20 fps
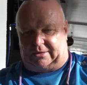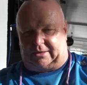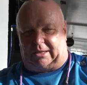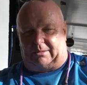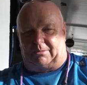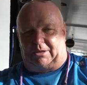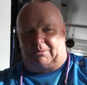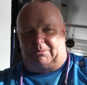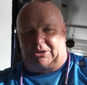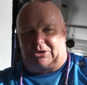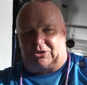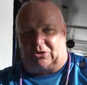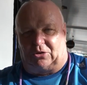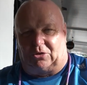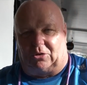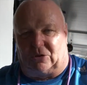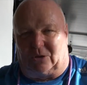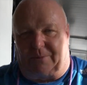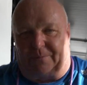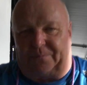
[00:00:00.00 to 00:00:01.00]
Dann machen wir
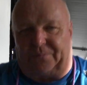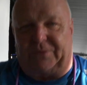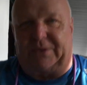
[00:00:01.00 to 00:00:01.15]
so.